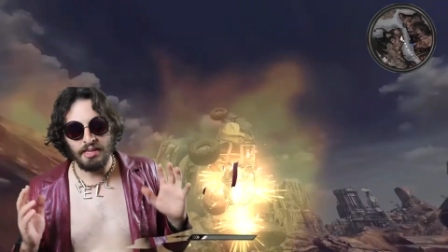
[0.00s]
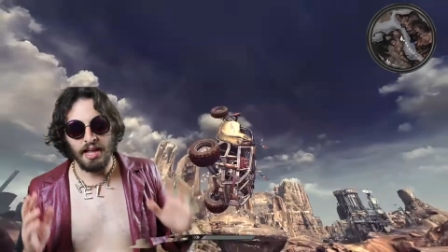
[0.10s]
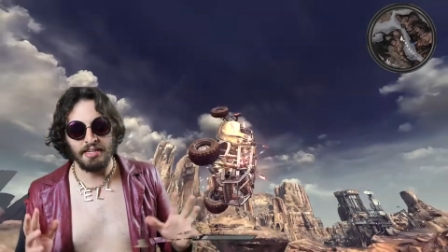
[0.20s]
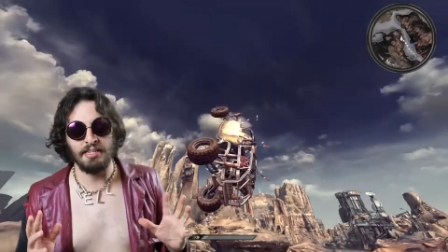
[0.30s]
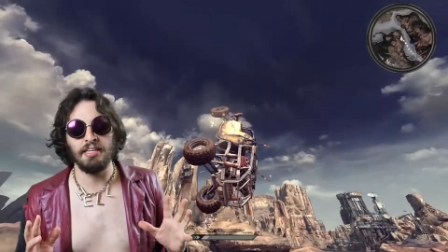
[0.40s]
The
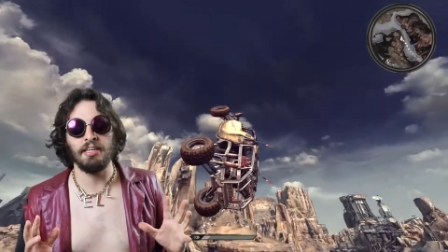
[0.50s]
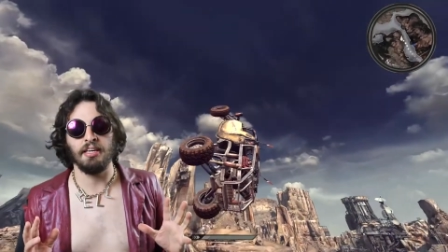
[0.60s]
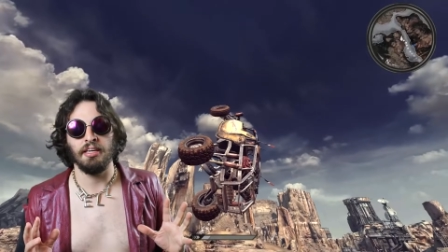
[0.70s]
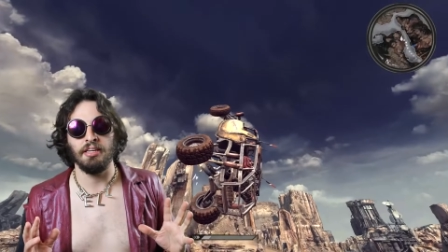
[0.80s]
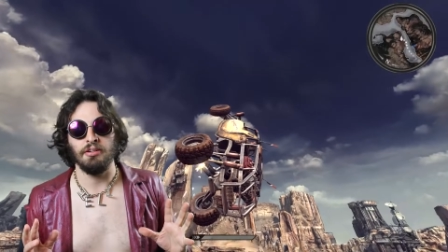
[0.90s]

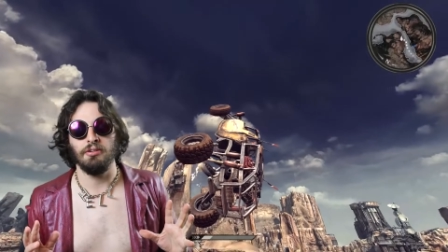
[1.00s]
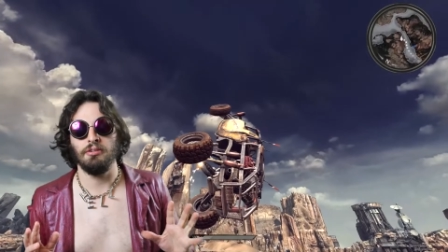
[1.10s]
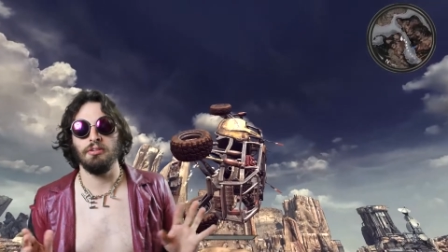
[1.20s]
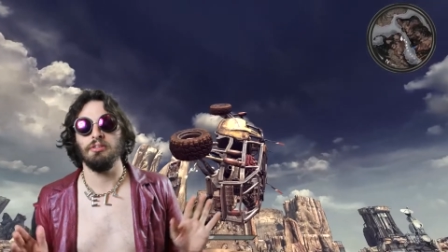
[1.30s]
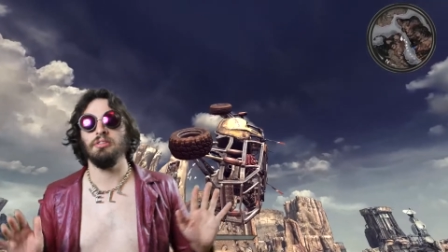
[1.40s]
idea here,
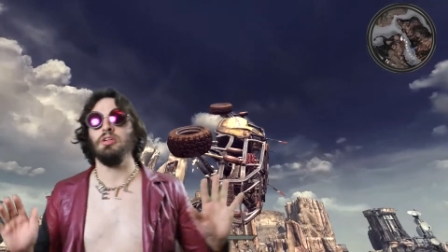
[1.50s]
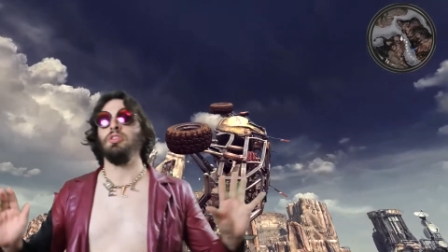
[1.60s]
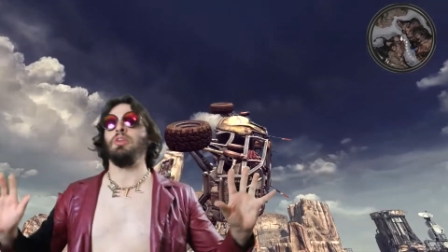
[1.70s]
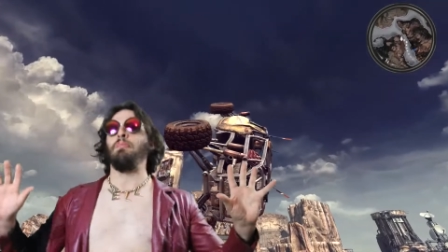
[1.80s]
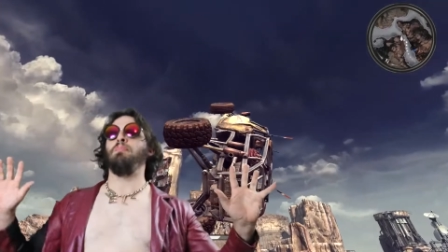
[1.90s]

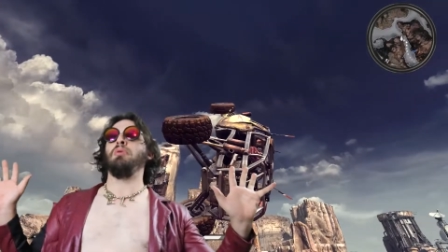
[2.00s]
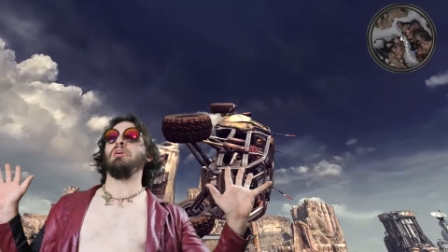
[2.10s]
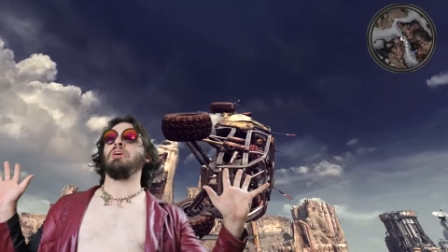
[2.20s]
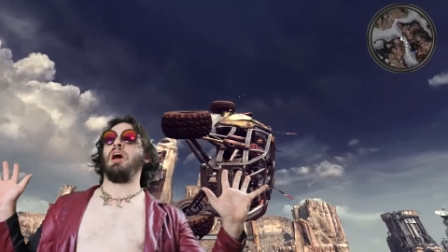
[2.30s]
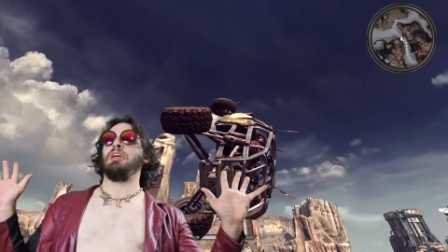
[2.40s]
the
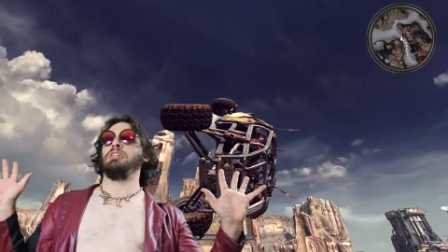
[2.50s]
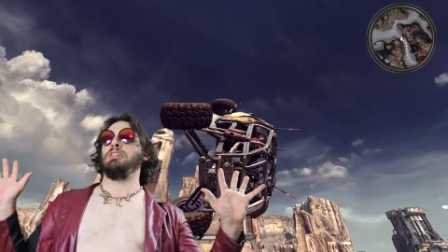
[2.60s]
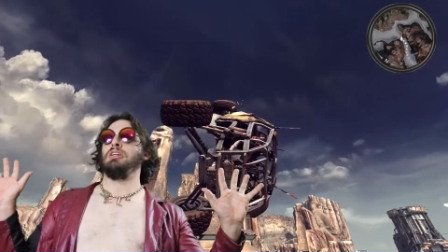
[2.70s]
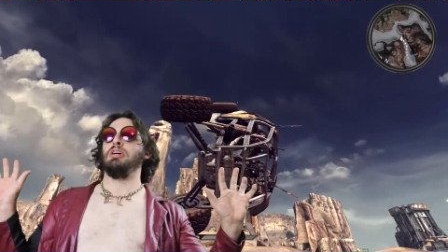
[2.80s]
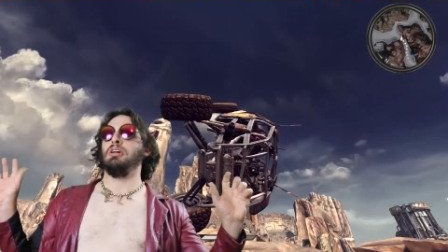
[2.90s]
big
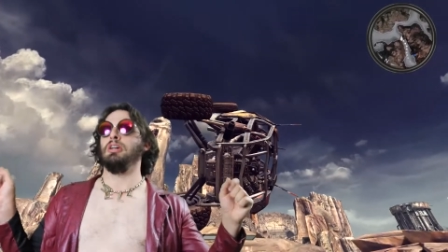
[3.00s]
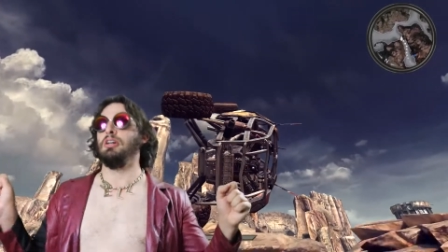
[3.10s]
idea,